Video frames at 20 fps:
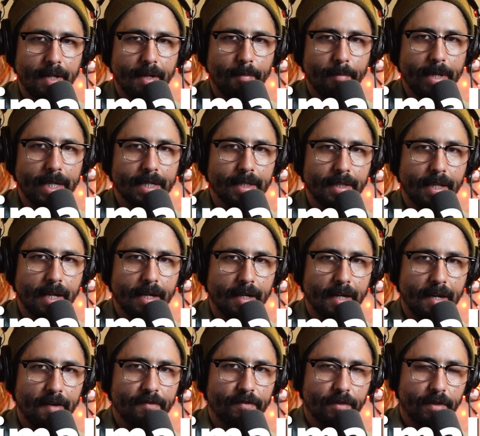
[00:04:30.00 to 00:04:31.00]
make a lot of
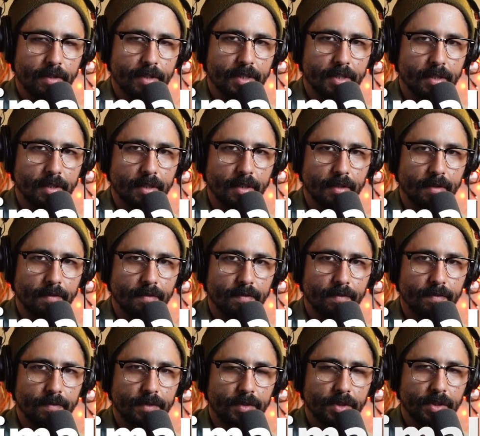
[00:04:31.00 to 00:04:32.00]
effort to
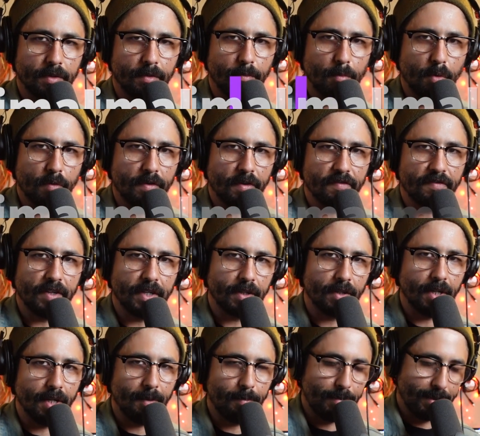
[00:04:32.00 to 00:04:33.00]
move your
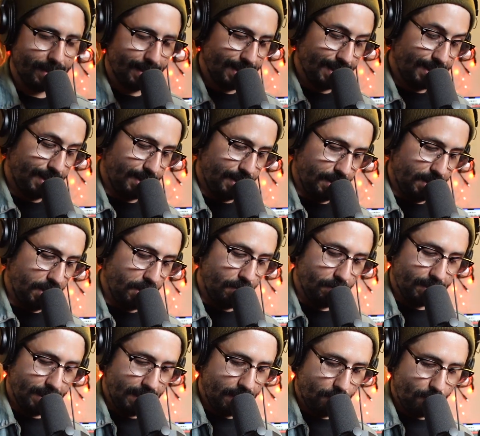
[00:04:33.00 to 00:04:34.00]
finger up and hit the
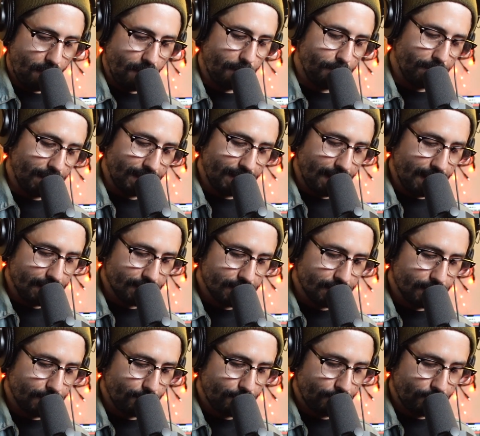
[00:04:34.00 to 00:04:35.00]
note that you want to play next.